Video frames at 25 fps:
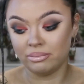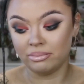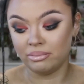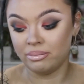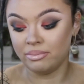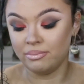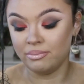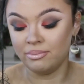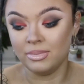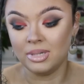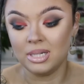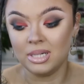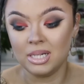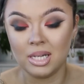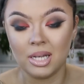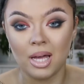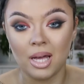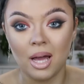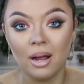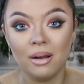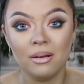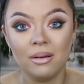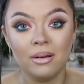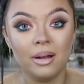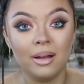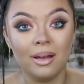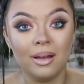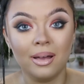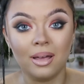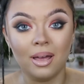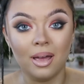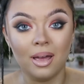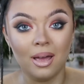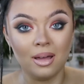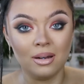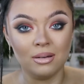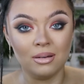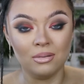mascara
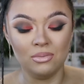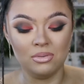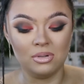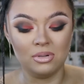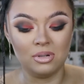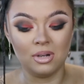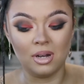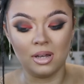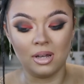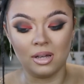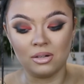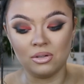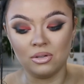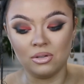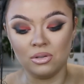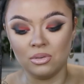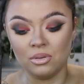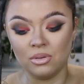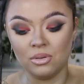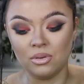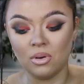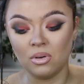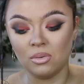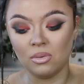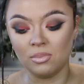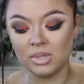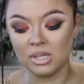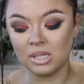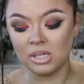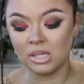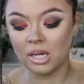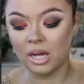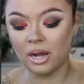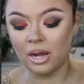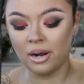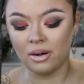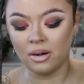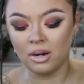again, using like a 2-year-old
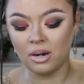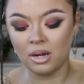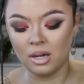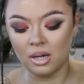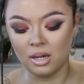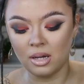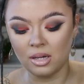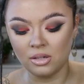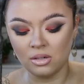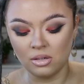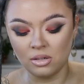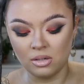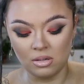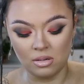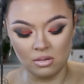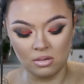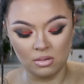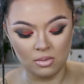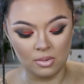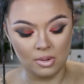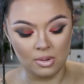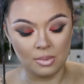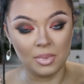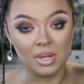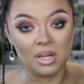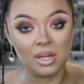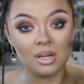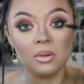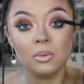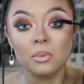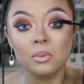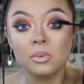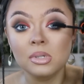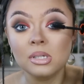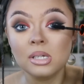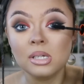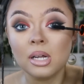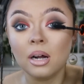mascara. I just don't know where my new
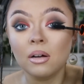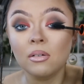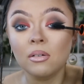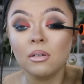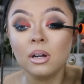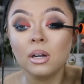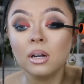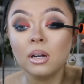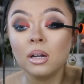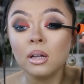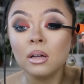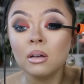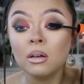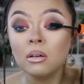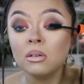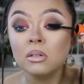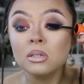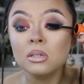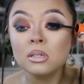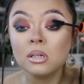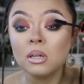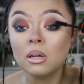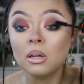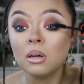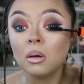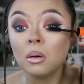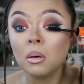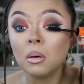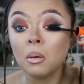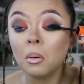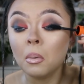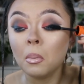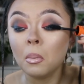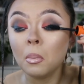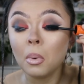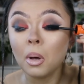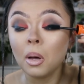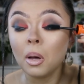ones are right now,
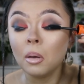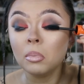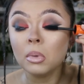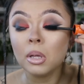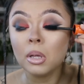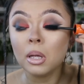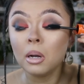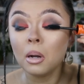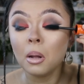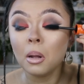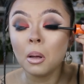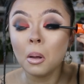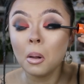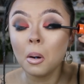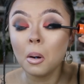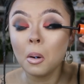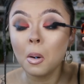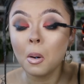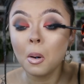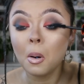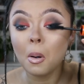so pop that on.